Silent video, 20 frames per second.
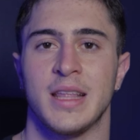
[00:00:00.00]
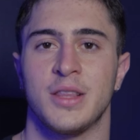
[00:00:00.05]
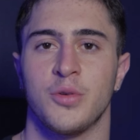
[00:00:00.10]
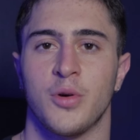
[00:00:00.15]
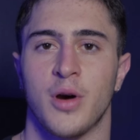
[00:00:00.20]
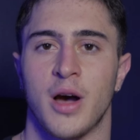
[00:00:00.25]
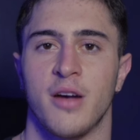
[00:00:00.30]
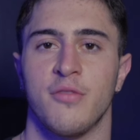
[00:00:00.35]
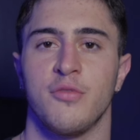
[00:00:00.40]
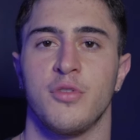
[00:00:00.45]
to
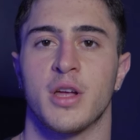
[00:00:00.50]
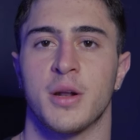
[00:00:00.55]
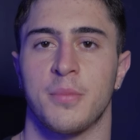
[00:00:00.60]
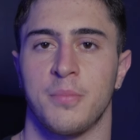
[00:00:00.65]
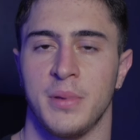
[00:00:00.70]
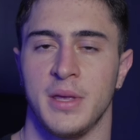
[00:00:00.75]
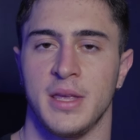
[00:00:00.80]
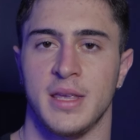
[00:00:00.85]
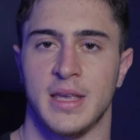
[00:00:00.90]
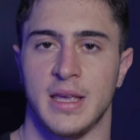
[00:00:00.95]
have your
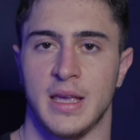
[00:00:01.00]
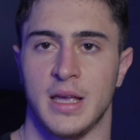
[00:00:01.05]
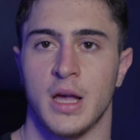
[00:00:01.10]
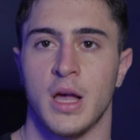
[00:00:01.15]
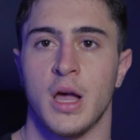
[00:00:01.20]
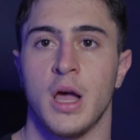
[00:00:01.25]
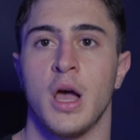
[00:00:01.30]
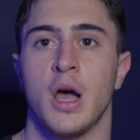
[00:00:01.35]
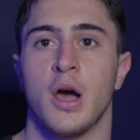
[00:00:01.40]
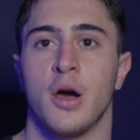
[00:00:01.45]
pinky
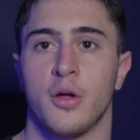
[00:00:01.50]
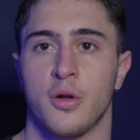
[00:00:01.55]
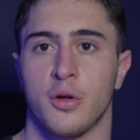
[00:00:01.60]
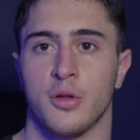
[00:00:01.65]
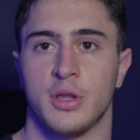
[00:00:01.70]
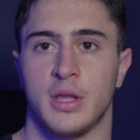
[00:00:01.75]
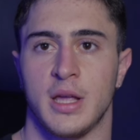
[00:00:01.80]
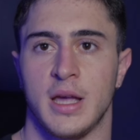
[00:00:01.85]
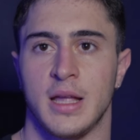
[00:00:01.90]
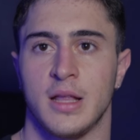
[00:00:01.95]

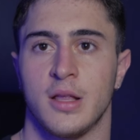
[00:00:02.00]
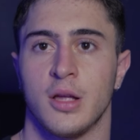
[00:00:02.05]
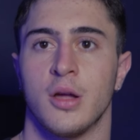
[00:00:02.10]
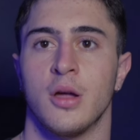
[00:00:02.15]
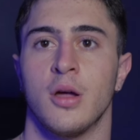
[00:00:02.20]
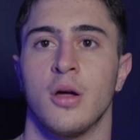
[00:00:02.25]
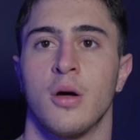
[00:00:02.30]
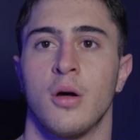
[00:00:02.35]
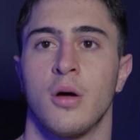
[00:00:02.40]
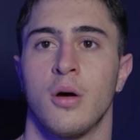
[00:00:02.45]
rotate
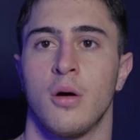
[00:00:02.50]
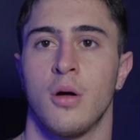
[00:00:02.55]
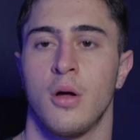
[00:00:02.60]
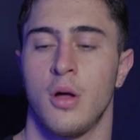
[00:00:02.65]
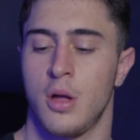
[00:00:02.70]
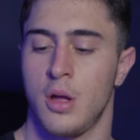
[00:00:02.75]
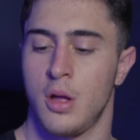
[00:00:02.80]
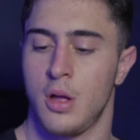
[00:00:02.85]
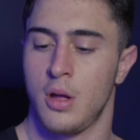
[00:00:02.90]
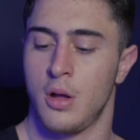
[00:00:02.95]

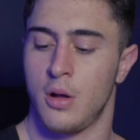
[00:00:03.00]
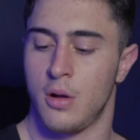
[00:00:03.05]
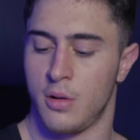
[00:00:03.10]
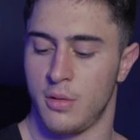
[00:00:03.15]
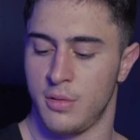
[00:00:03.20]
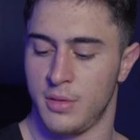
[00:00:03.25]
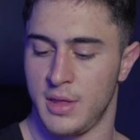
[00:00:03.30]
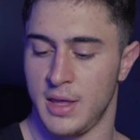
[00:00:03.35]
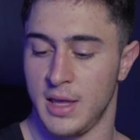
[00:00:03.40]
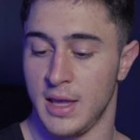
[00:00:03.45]

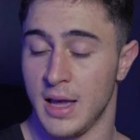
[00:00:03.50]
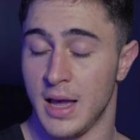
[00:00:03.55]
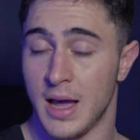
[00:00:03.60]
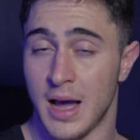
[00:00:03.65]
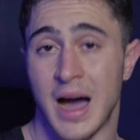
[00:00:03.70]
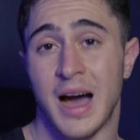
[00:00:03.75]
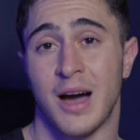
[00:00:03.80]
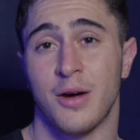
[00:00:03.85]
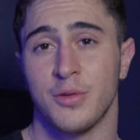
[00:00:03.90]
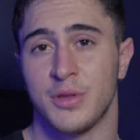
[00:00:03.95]
on the
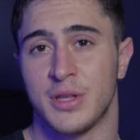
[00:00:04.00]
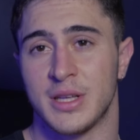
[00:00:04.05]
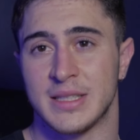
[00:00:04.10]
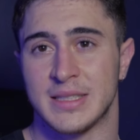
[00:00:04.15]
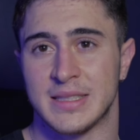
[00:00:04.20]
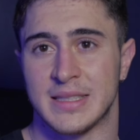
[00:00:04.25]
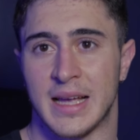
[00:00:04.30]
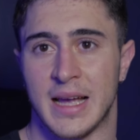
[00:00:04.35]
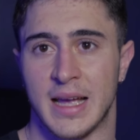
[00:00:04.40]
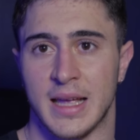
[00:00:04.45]
outer
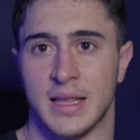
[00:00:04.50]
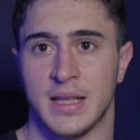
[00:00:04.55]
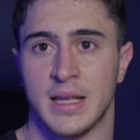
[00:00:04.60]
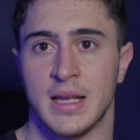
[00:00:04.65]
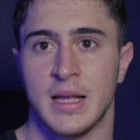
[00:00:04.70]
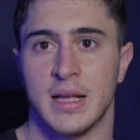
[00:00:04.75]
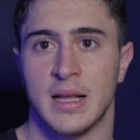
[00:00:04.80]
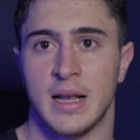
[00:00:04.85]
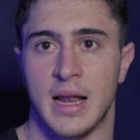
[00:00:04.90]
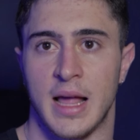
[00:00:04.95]
side
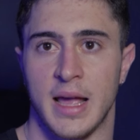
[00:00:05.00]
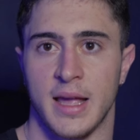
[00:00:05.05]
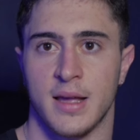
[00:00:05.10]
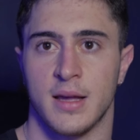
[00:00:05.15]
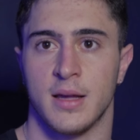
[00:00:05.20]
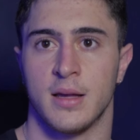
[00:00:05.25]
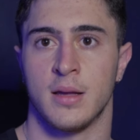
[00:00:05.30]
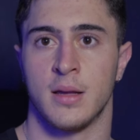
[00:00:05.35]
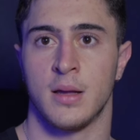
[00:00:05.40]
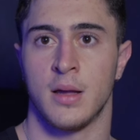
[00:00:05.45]
like
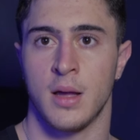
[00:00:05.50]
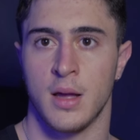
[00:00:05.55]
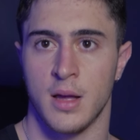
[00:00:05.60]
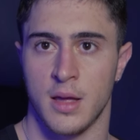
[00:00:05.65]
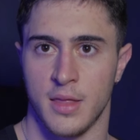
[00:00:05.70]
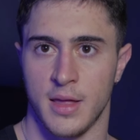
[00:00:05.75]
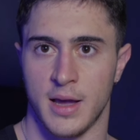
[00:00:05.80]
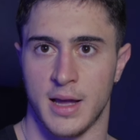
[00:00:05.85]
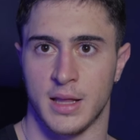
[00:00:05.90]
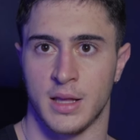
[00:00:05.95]

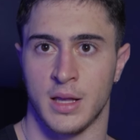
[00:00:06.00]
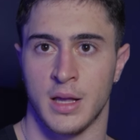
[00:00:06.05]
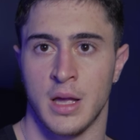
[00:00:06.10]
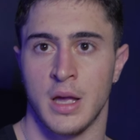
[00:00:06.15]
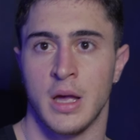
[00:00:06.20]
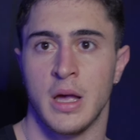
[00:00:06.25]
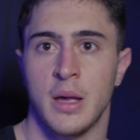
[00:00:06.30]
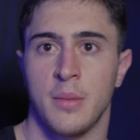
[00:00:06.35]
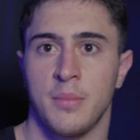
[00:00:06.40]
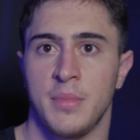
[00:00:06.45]
that,
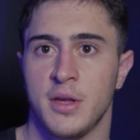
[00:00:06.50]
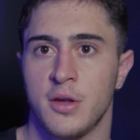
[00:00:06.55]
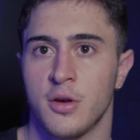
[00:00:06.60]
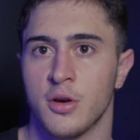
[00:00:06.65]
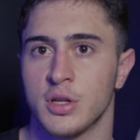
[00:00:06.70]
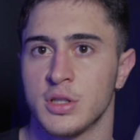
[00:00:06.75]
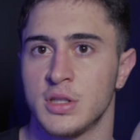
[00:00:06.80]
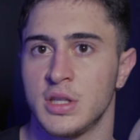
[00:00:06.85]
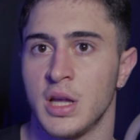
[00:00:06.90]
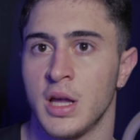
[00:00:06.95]

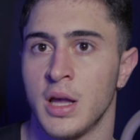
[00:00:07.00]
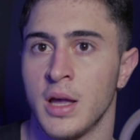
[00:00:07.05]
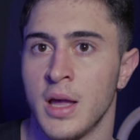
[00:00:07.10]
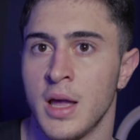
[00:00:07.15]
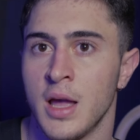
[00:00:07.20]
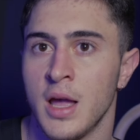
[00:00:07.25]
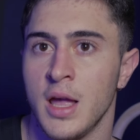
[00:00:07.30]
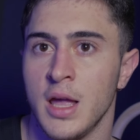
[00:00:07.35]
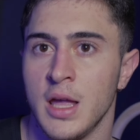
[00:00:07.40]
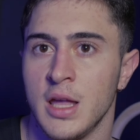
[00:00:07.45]
because
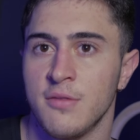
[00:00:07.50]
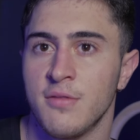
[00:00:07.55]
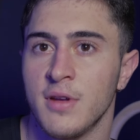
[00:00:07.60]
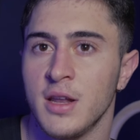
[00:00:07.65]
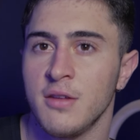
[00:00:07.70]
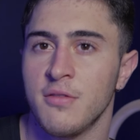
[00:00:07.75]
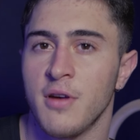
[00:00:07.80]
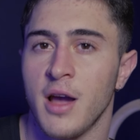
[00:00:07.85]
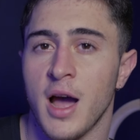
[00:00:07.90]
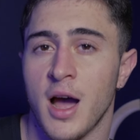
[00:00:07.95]
even
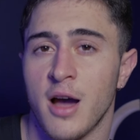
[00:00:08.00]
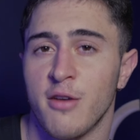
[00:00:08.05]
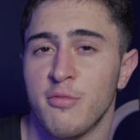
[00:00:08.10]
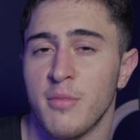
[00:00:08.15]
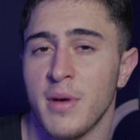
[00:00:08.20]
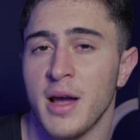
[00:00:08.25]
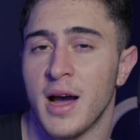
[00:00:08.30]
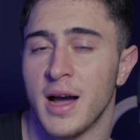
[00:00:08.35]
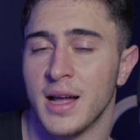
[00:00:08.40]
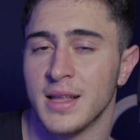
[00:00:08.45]
if I have
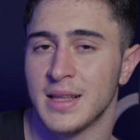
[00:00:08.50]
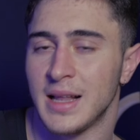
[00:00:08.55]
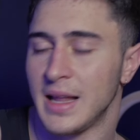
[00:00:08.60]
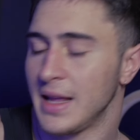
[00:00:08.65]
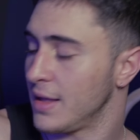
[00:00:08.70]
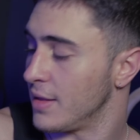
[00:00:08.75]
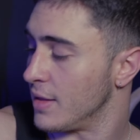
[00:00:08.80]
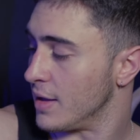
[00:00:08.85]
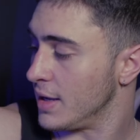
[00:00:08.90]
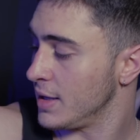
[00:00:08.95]
my hand
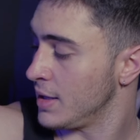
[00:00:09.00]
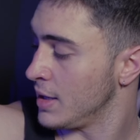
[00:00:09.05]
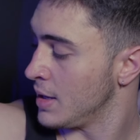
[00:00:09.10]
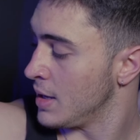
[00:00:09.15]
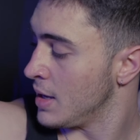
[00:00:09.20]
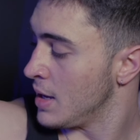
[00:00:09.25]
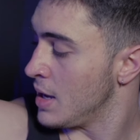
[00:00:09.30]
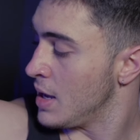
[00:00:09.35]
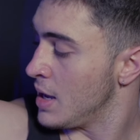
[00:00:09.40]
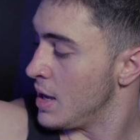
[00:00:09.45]
like that
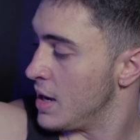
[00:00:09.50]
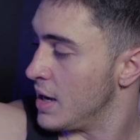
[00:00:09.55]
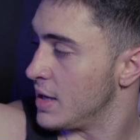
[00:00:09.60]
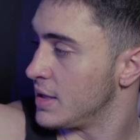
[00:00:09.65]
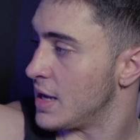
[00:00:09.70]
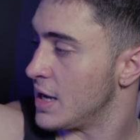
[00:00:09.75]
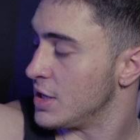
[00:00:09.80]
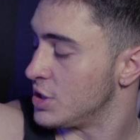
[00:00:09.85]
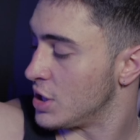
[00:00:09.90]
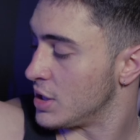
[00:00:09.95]

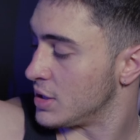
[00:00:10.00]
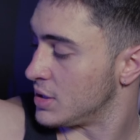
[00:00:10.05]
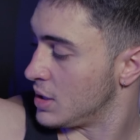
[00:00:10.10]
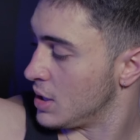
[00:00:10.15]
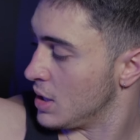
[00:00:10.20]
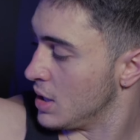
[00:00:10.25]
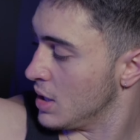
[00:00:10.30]
and I just